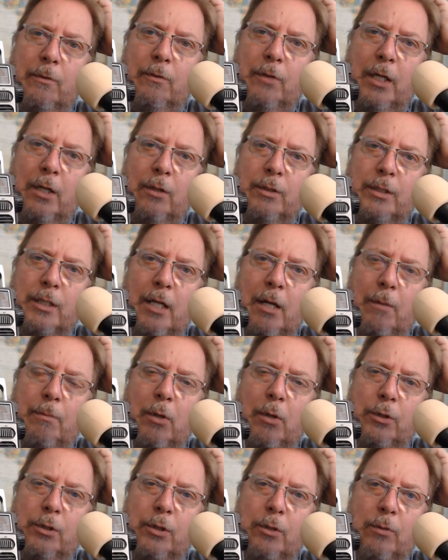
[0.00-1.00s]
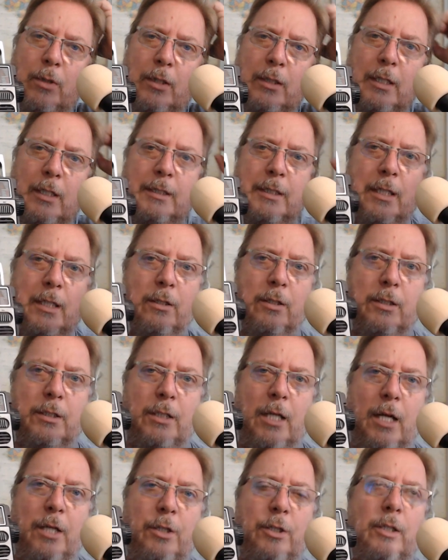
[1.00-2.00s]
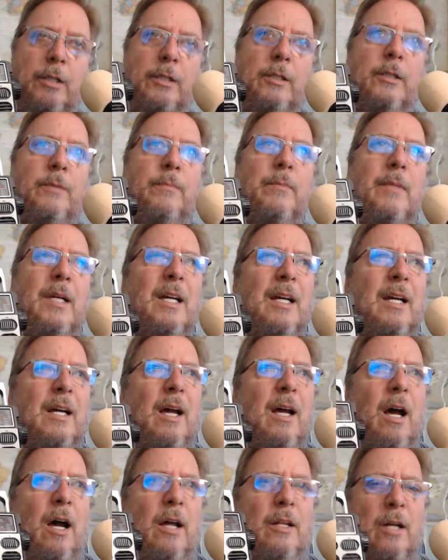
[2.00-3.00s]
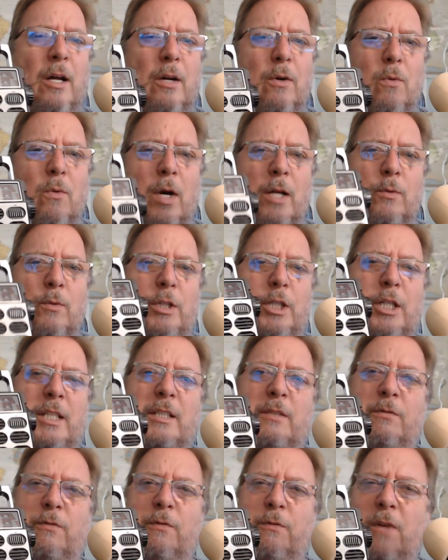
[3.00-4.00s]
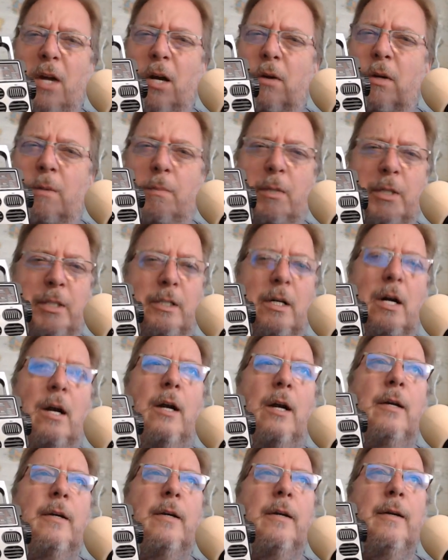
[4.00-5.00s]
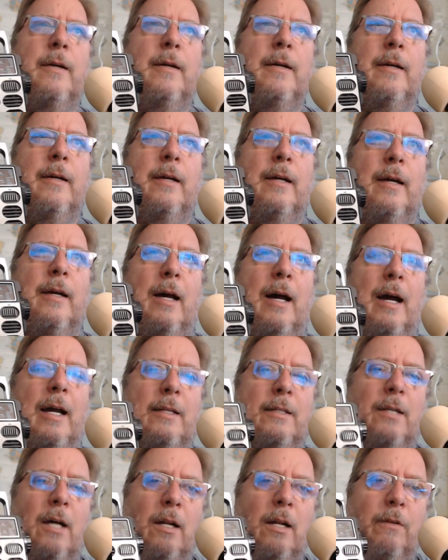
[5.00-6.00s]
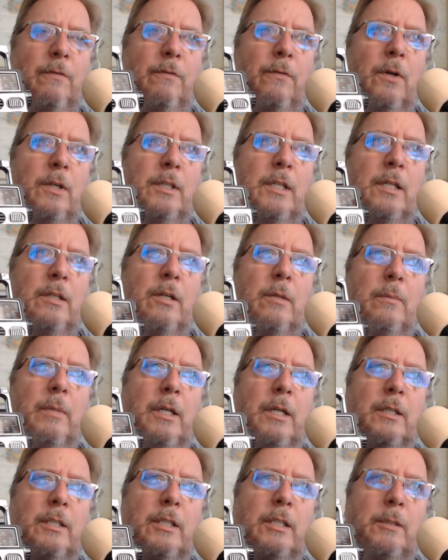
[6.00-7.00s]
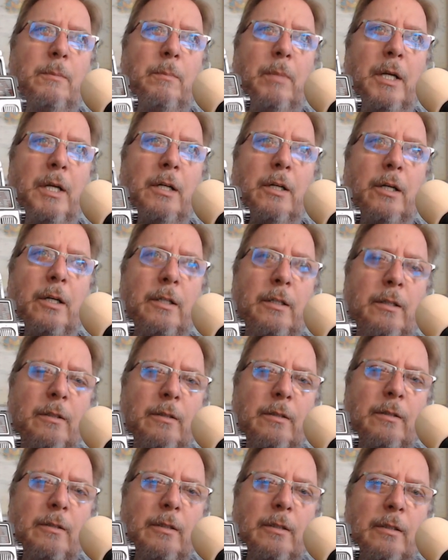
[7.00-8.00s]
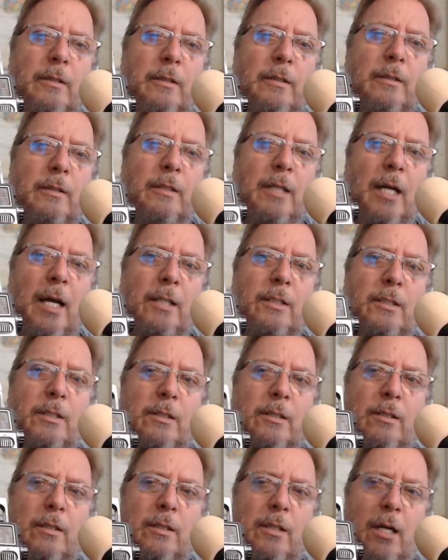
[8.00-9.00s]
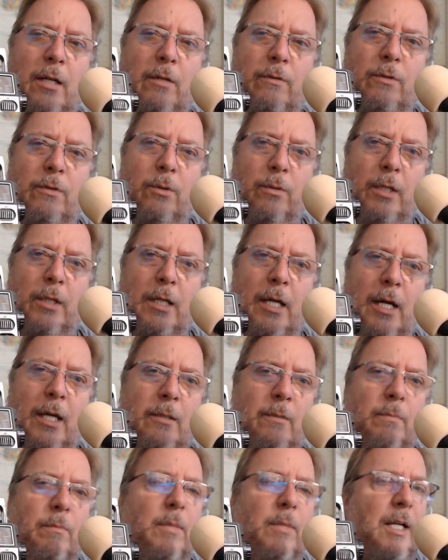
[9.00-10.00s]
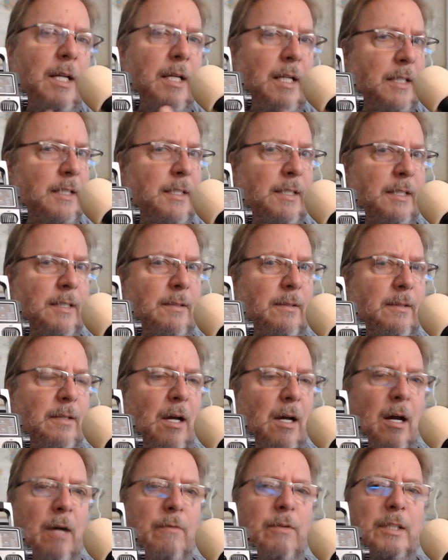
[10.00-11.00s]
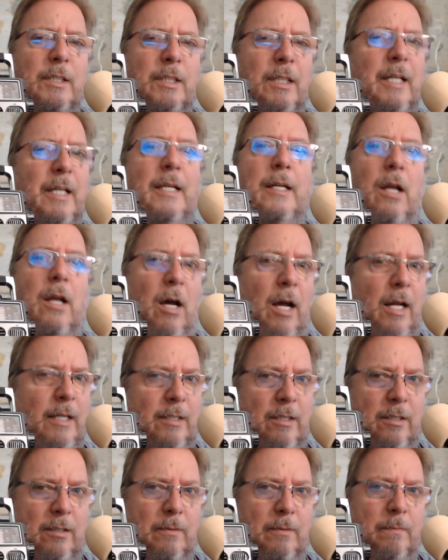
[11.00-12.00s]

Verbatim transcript: videos that I posted with listening to stations. Another one which is very bizarre. I thought at first it could be the speaker that's kind of doing that, but it is obviously not.